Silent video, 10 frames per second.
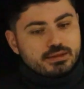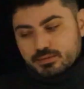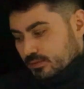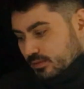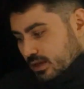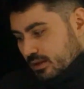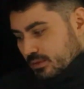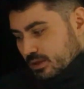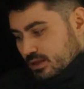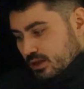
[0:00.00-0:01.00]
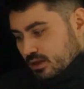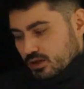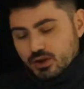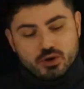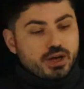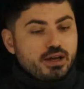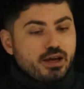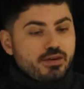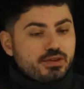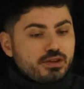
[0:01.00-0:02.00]
Let me see. Okay,
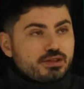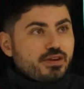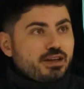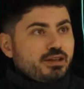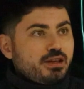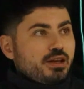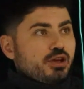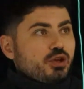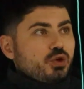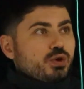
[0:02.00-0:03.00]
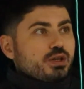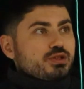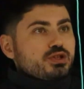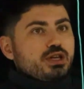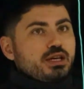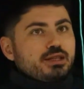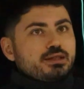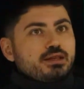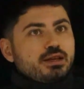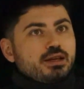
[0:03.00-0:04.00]
everything's fine. You can see it.
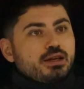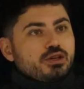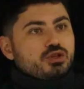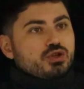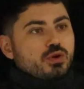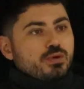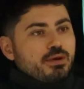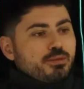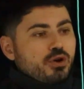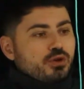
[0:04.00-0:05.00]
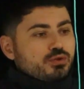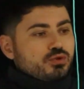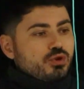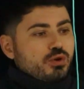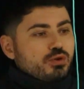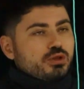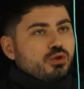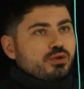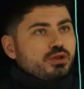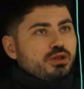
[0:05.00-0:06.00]
So now I'm going to draw the
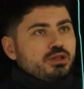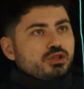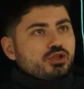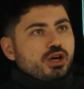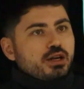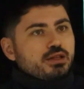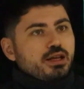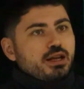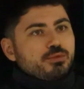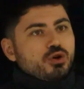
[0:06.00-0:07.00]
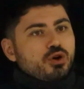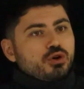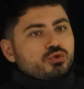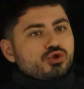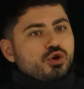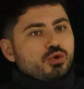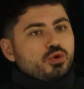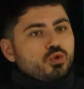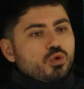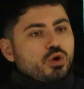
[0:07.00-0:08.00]
North Indian chart and I'm going to show you
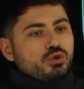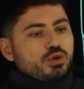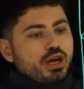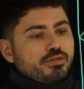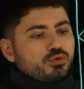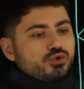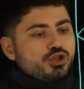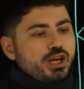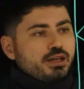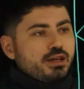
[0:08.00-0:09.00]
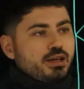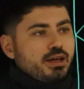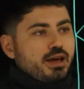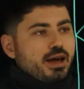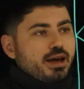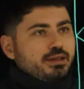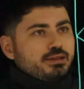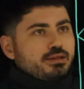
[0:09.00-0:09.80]
what you have to check and